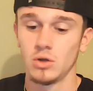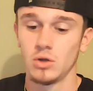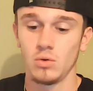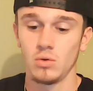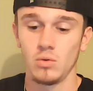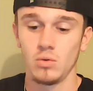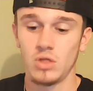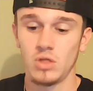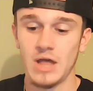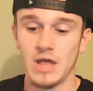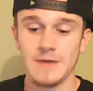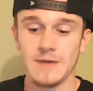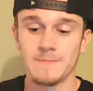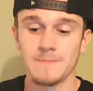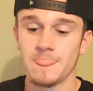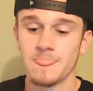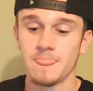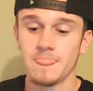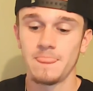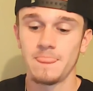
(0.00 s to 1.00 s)
Like,
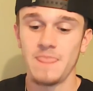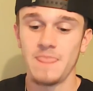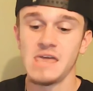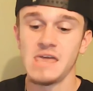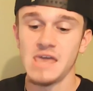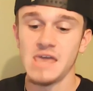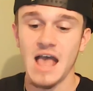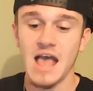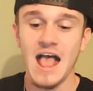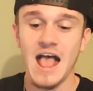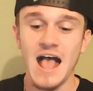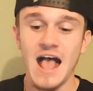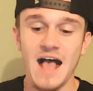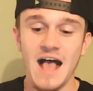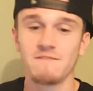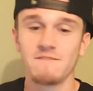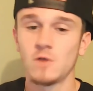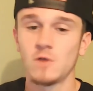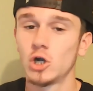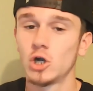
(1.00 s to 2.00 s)
they
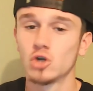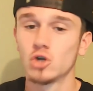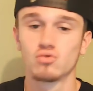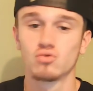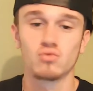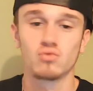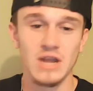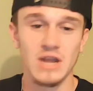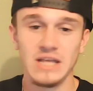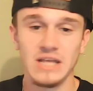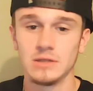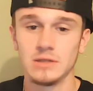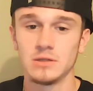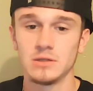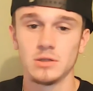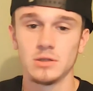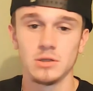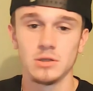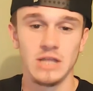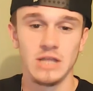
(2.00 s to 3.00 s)

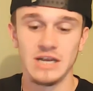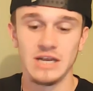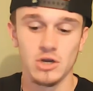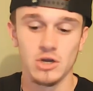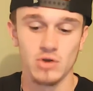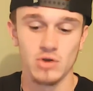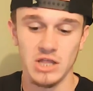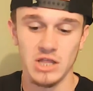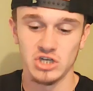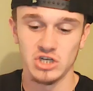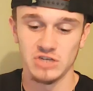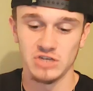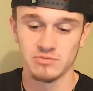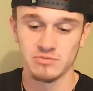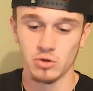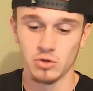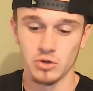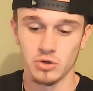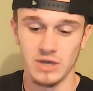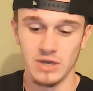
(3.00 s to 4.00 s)
did great in the transfer
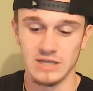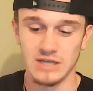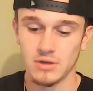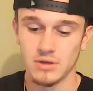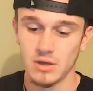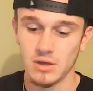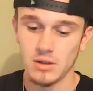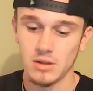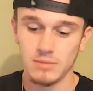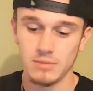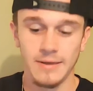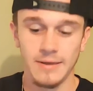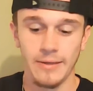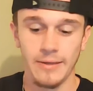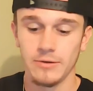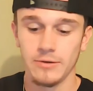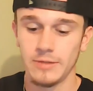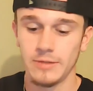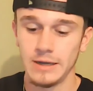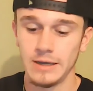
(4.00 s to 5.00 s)
portal, you guys. I'm
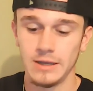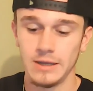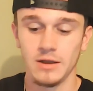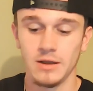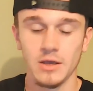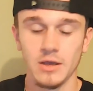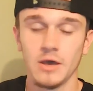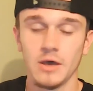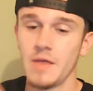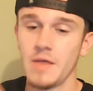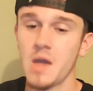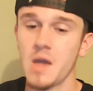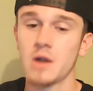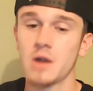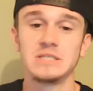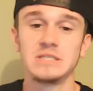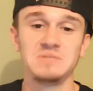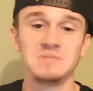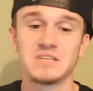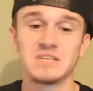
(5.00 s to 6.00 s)
telling you, they did. They are
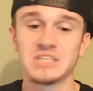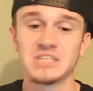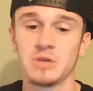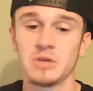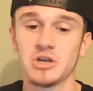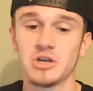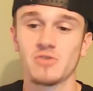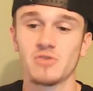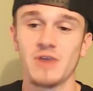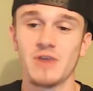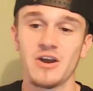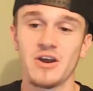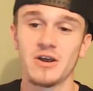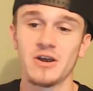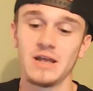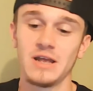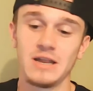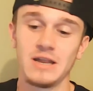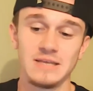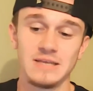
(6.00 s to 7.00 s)
a team that's going to be under the
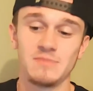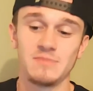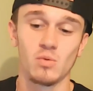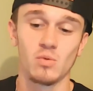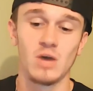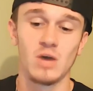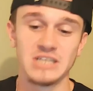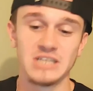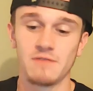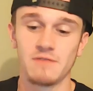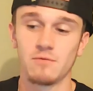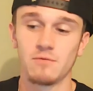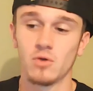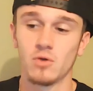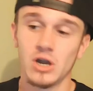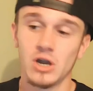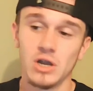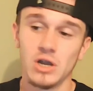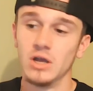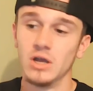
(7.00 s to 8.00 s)
radar and a team to watch out
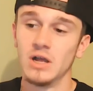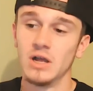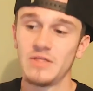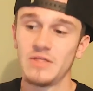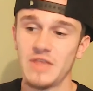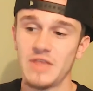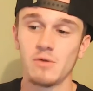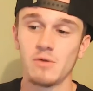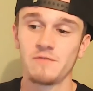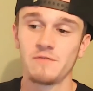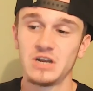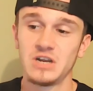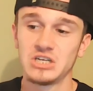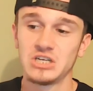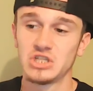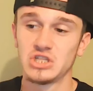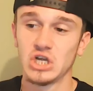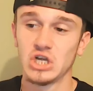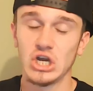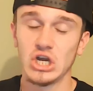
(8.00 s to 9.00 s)
for. They will
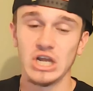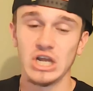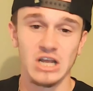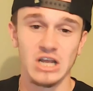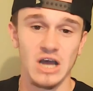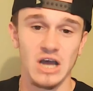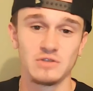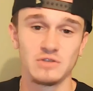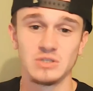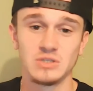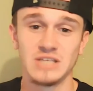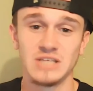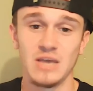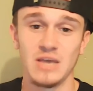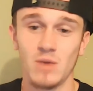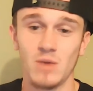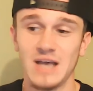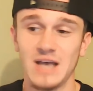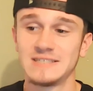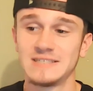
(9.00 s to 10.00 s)
finish third in Conference USA
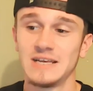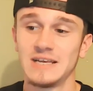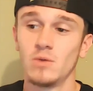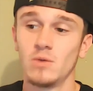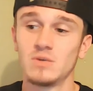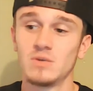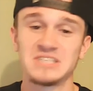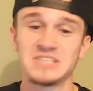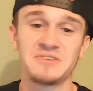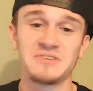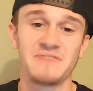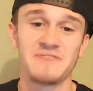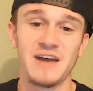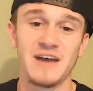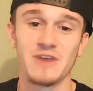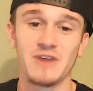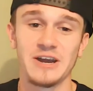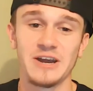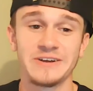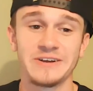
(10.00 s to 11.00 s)
West with a
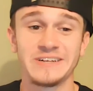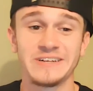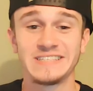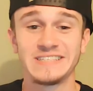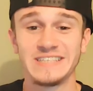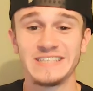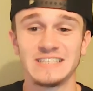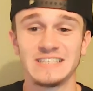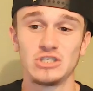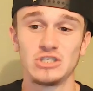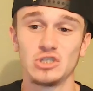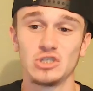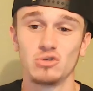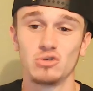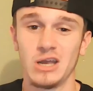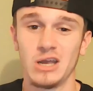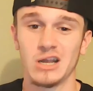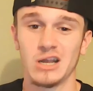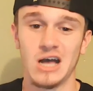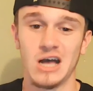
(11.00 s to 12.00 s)
7-5 record, 6-2
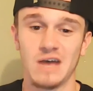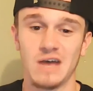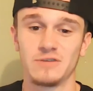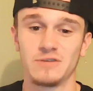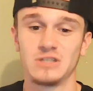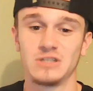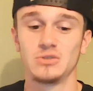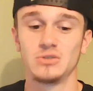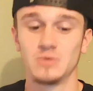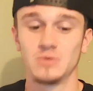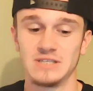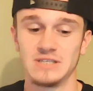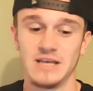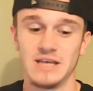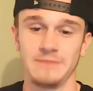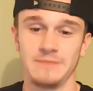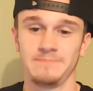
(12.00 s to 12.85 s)
in Conference USA.